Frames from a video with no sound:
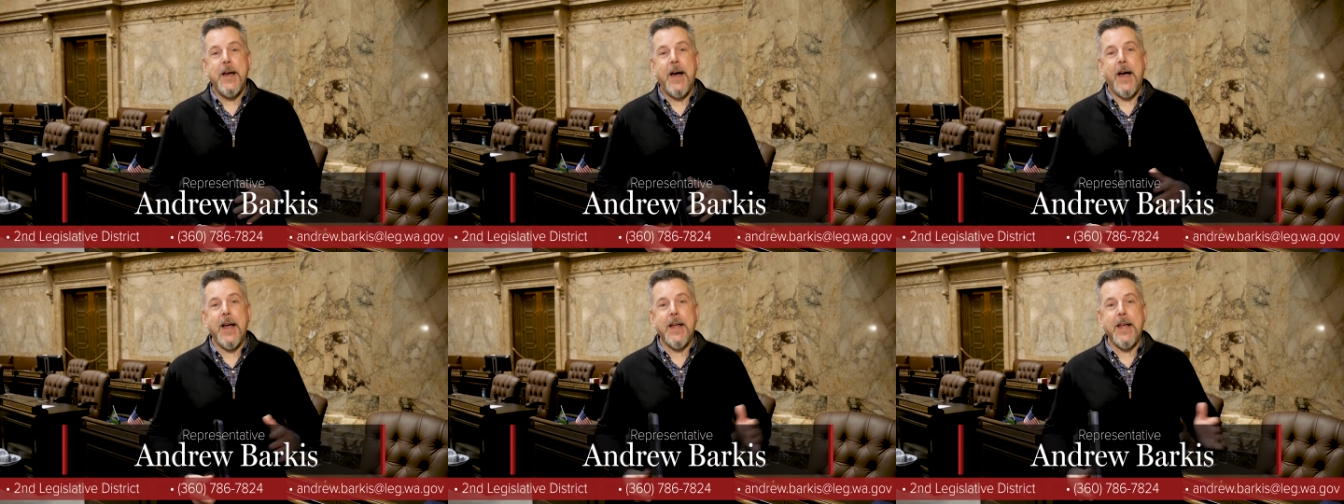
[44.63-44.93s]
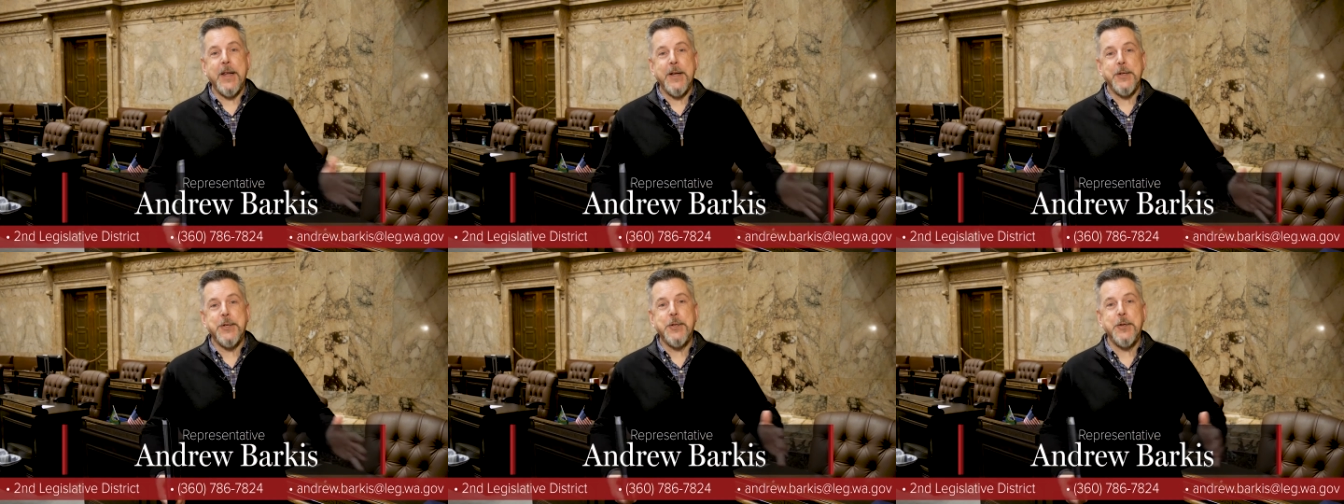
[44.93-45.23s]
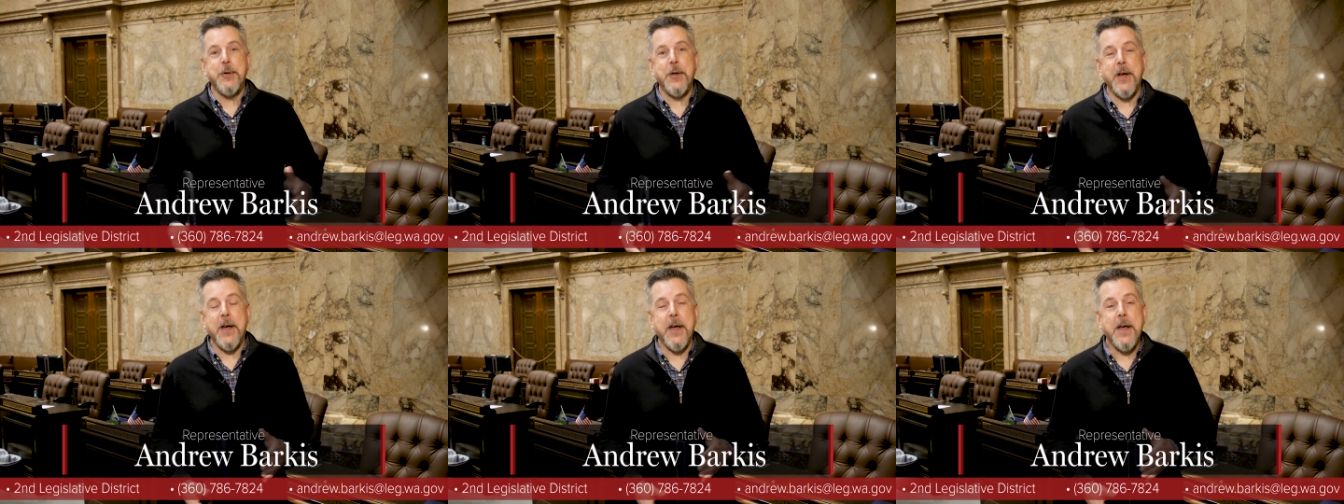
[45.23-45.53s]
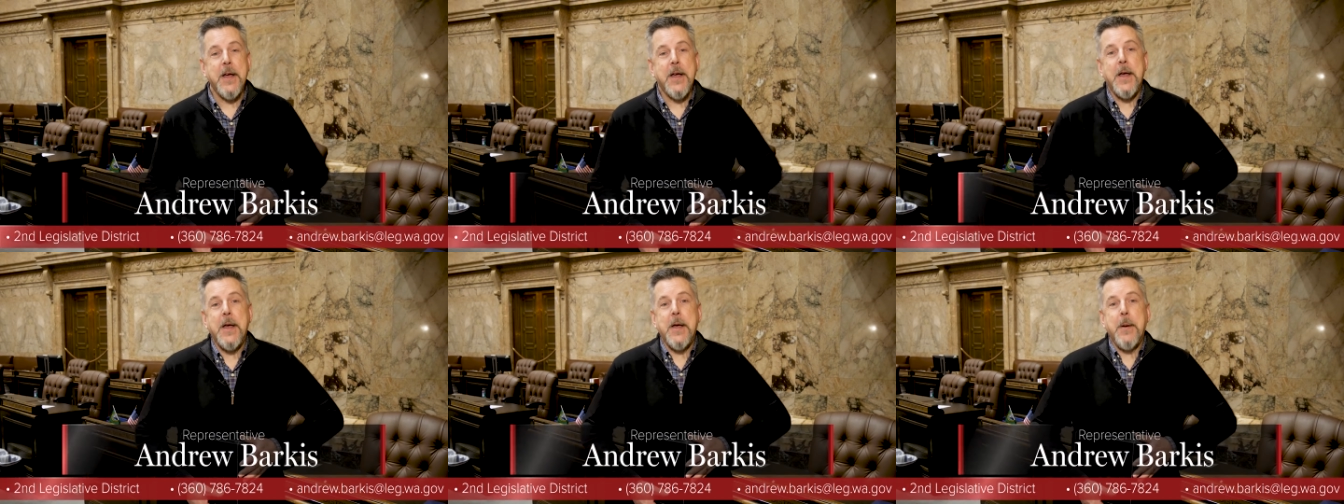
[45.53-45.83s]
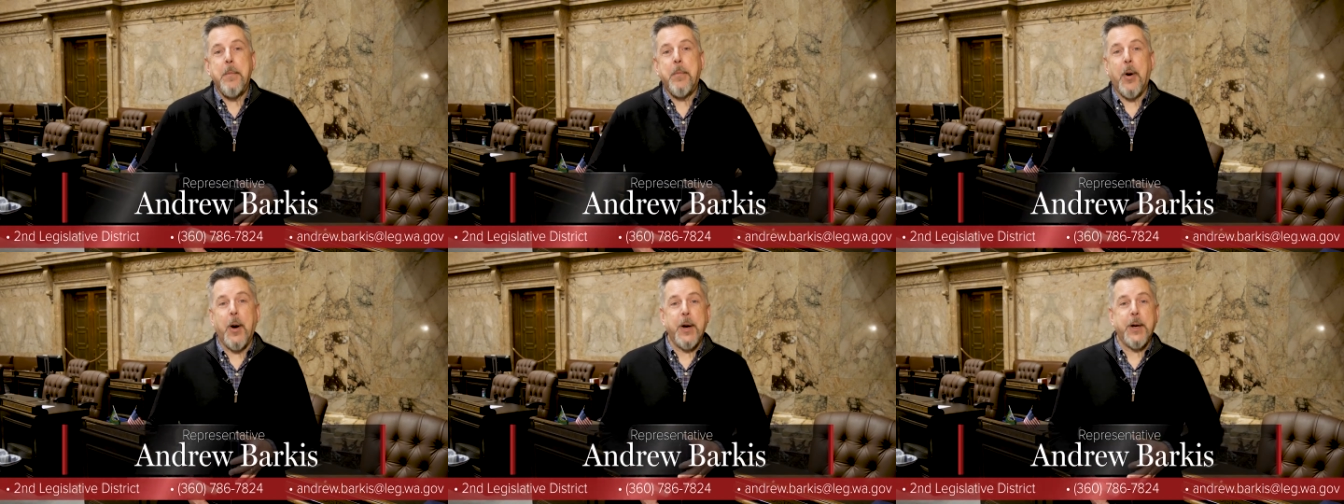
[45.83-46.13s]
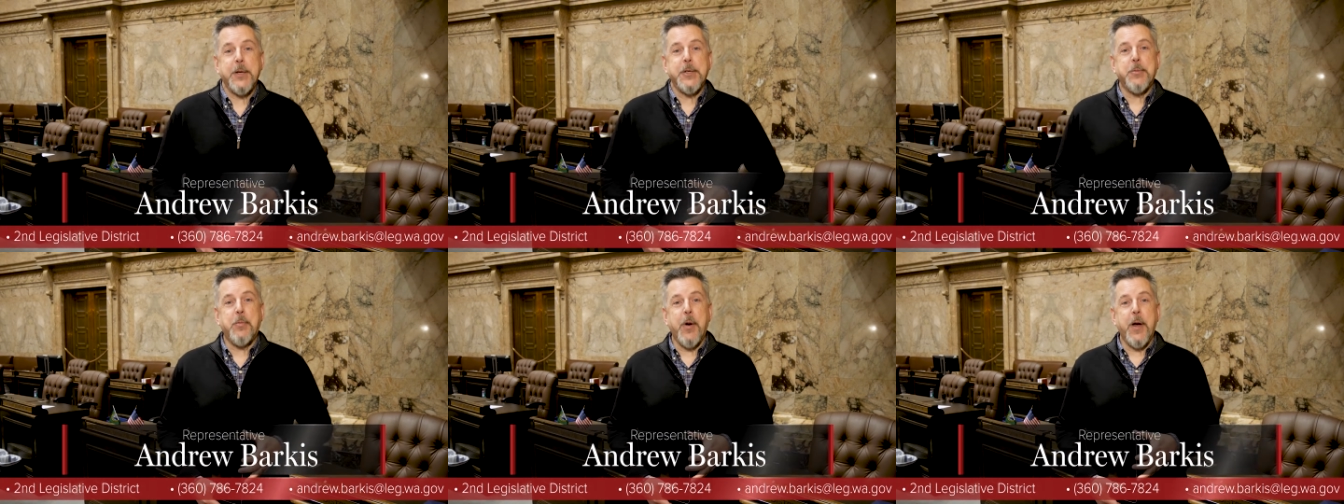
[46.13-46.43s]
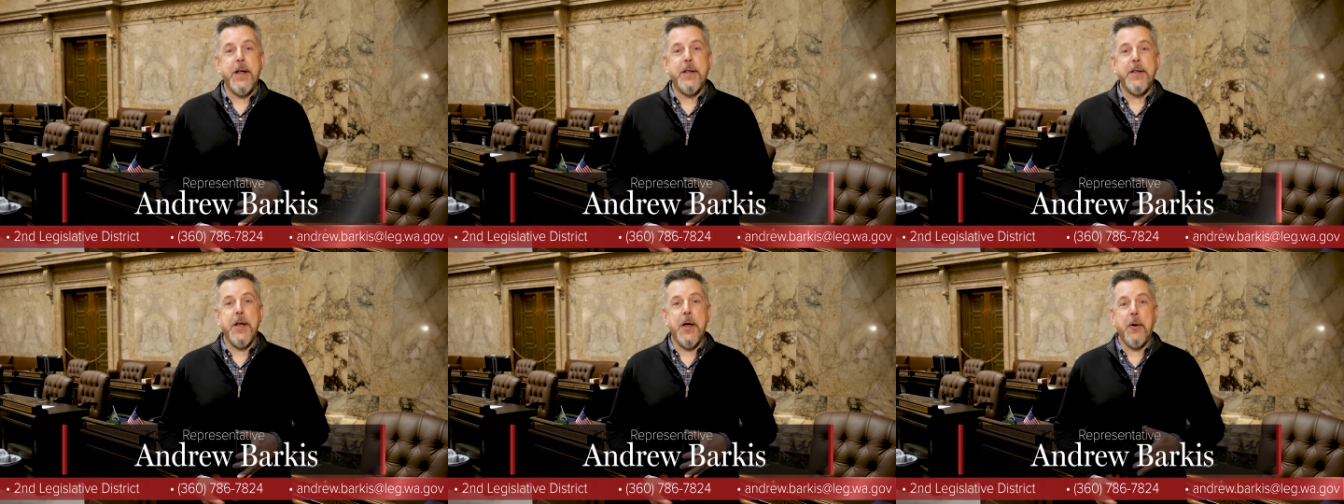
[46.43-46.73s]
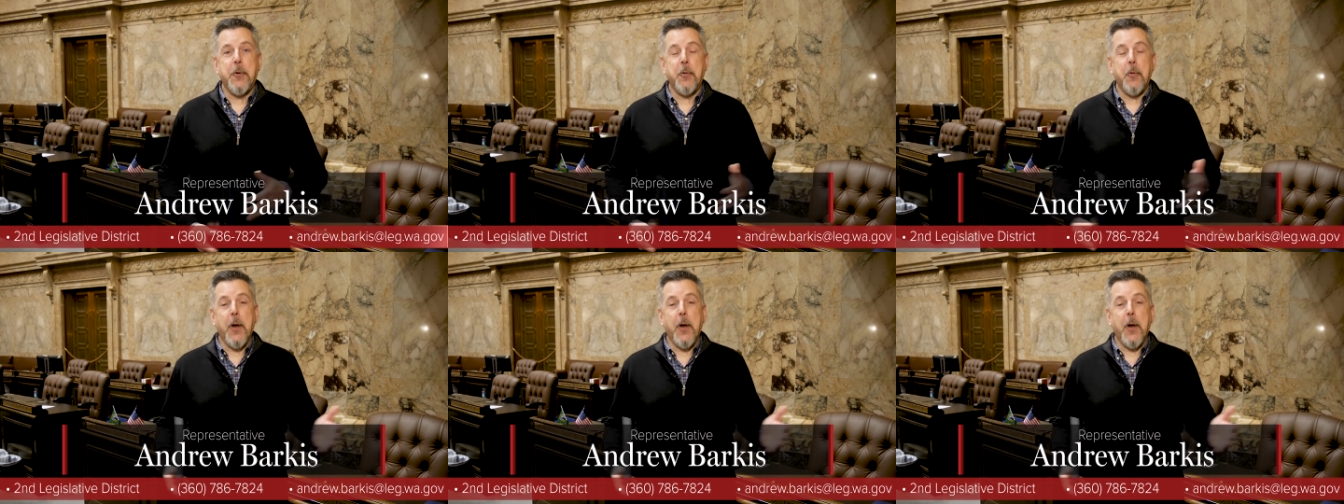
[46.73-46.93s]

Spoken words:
I get to shoot a Barkis Breakdown